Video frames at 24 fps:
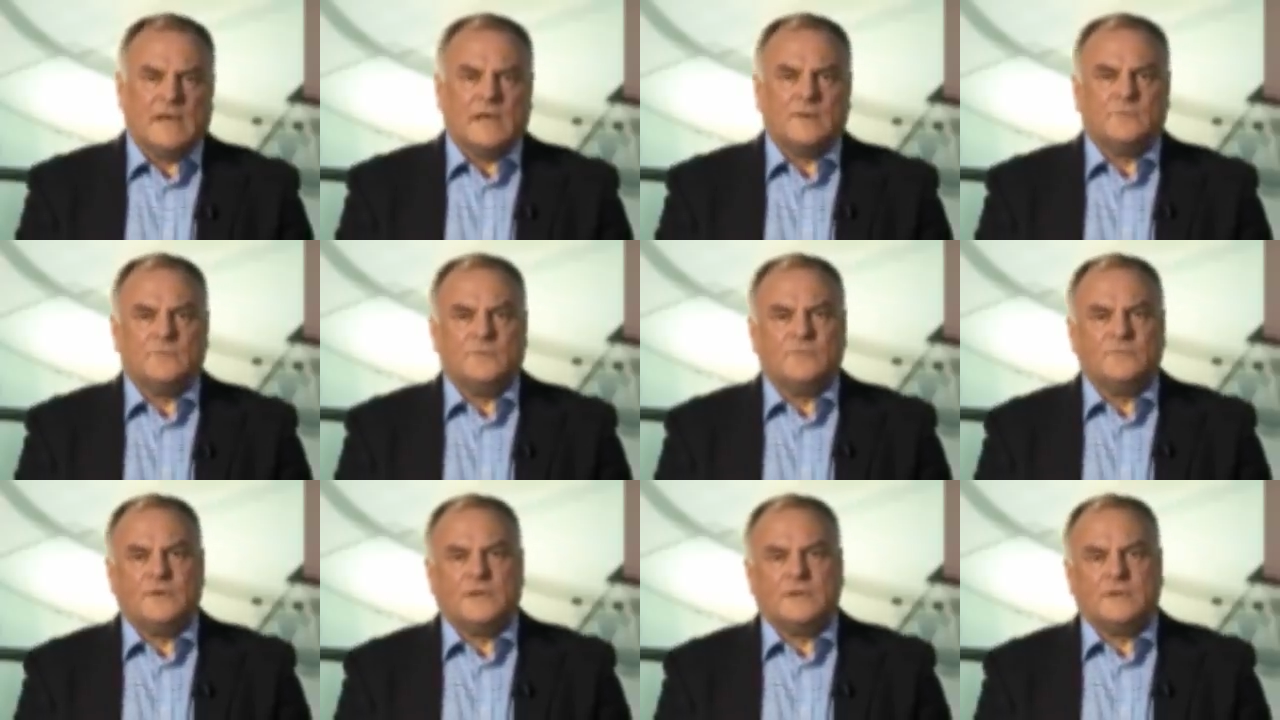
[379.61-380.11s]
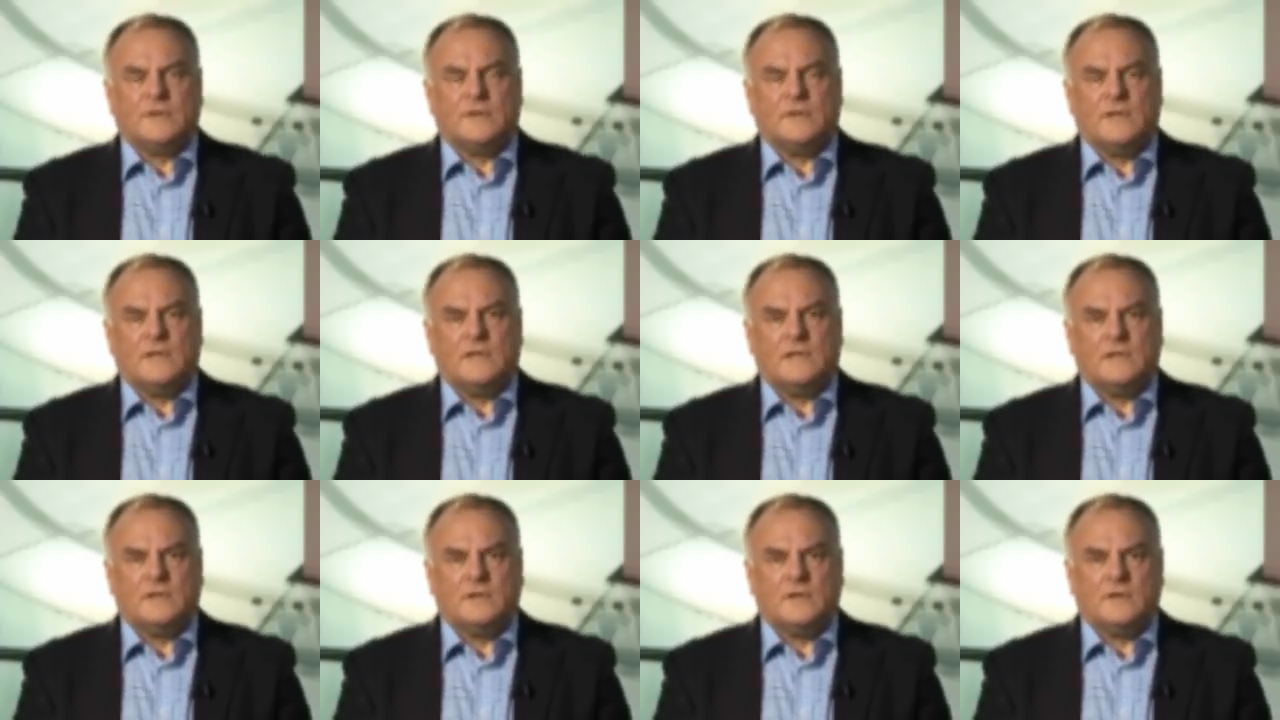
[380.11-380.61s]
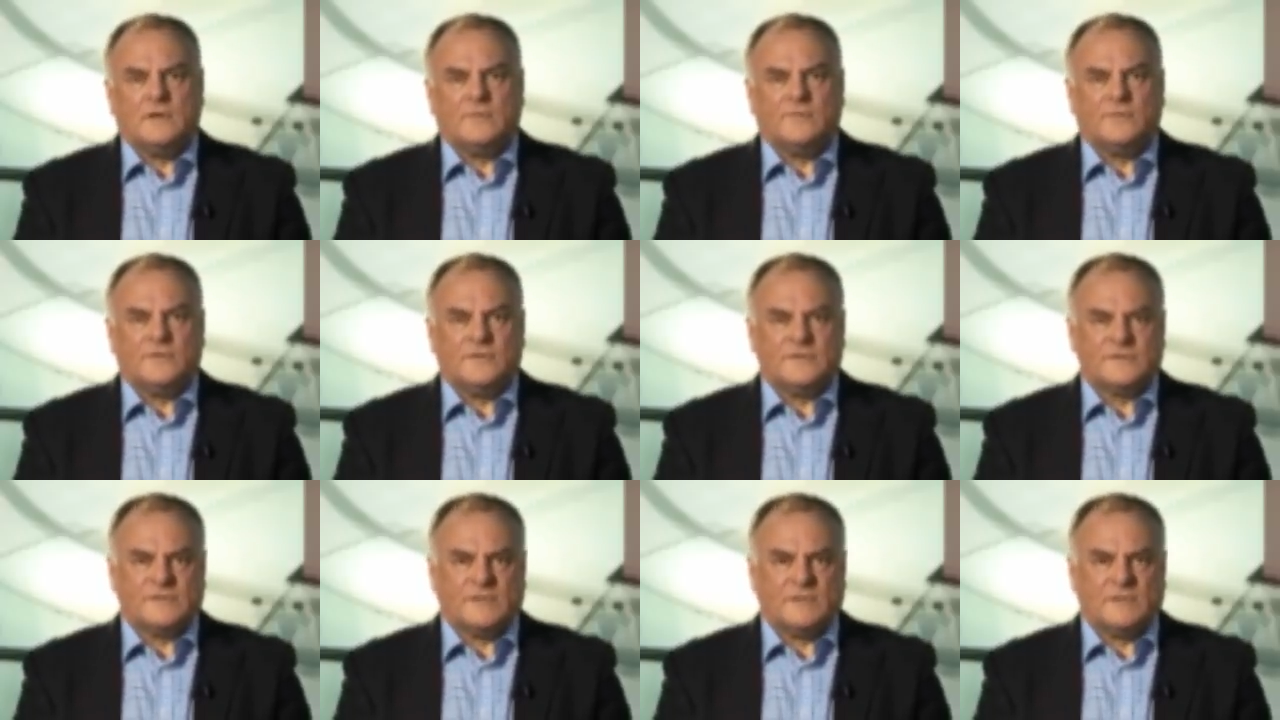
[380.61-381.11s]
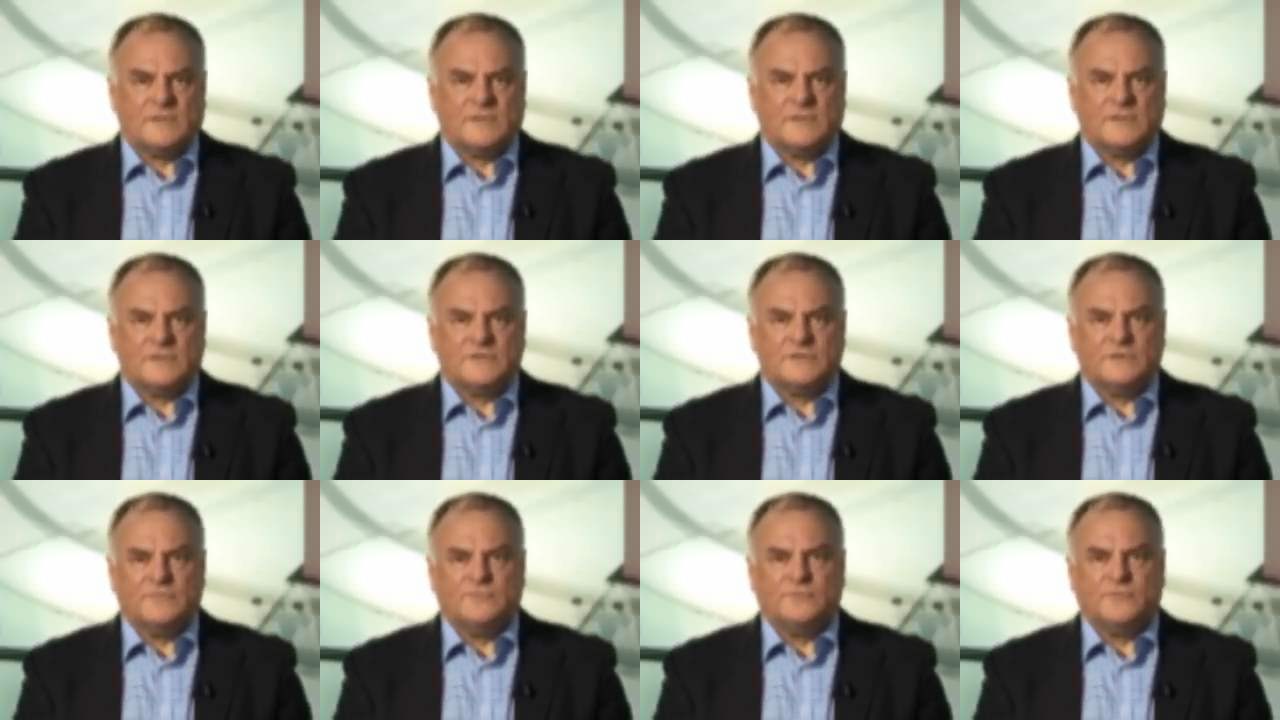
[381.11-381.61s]
and we've done a lot of
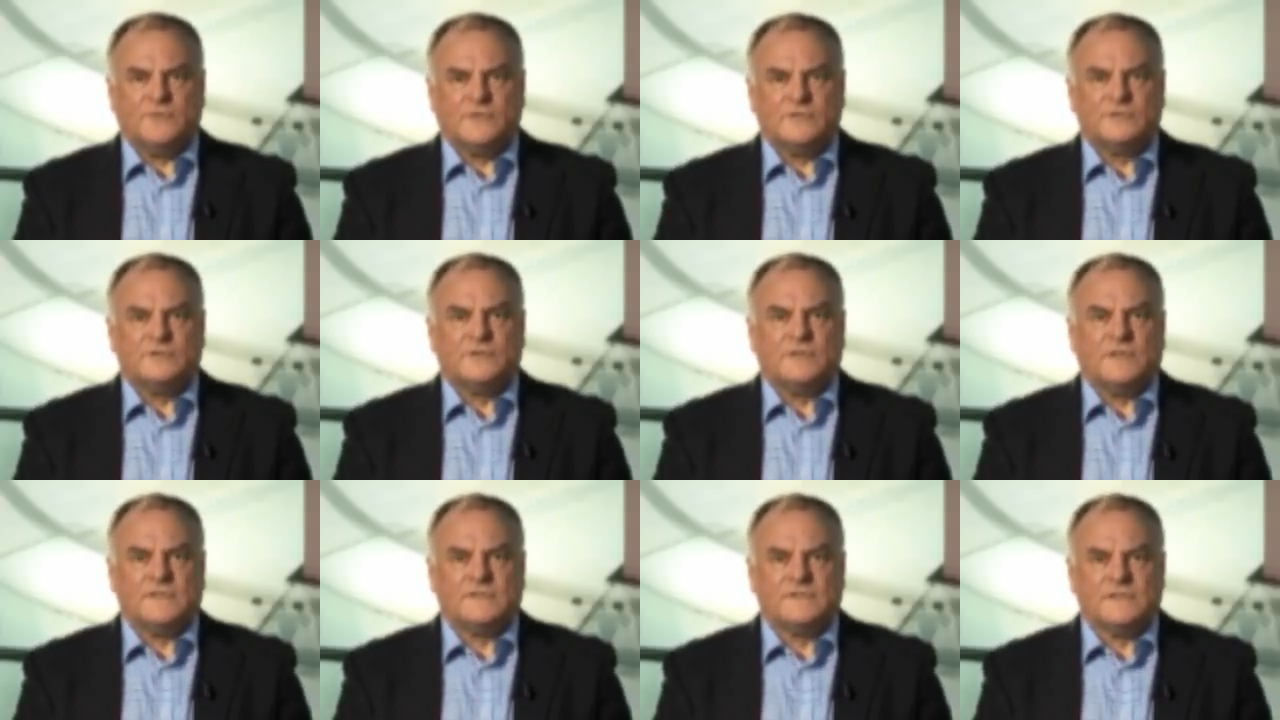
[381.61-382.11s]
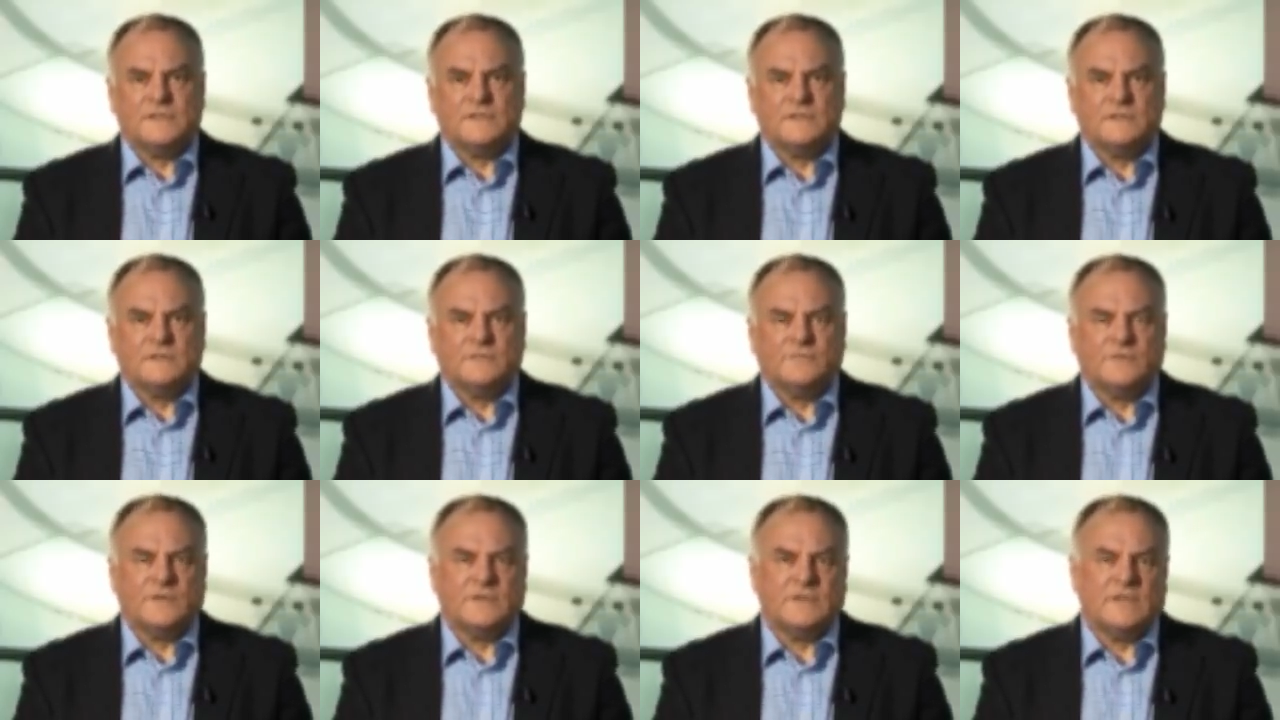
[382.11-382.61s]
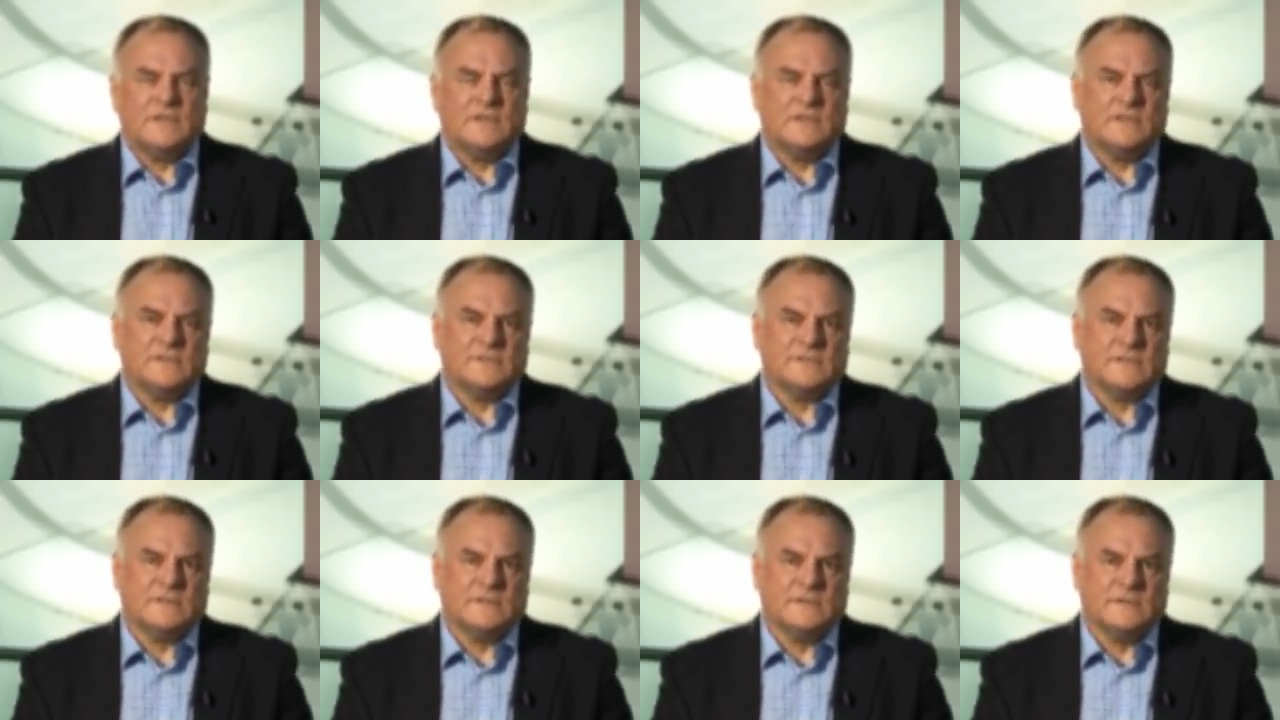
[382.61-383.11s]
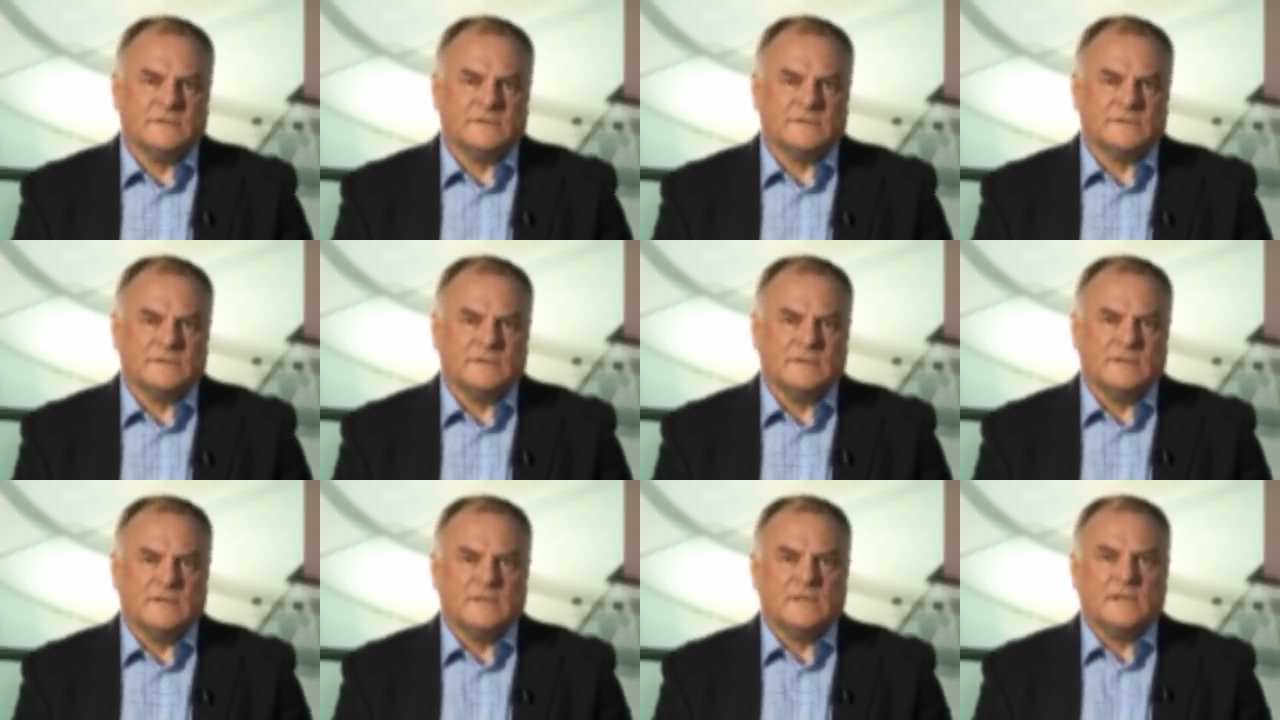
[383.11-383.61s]
consolidation and virtualization of our data
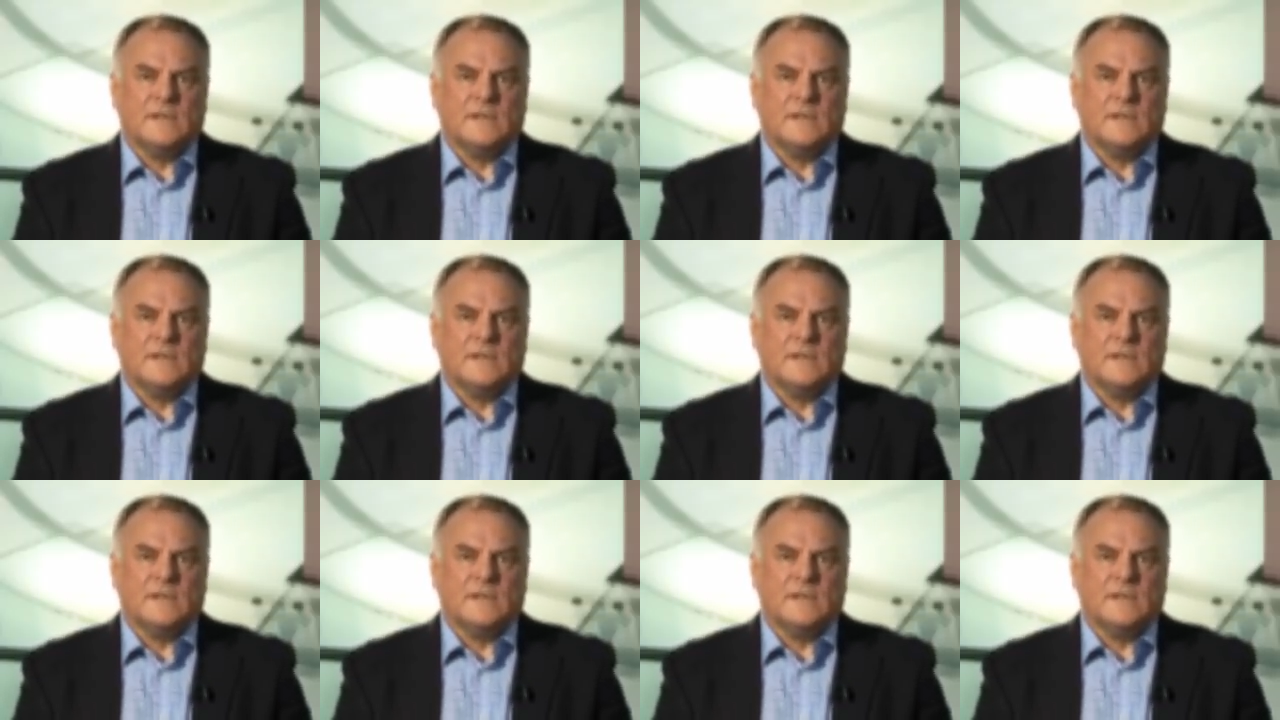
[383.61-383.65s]
centers.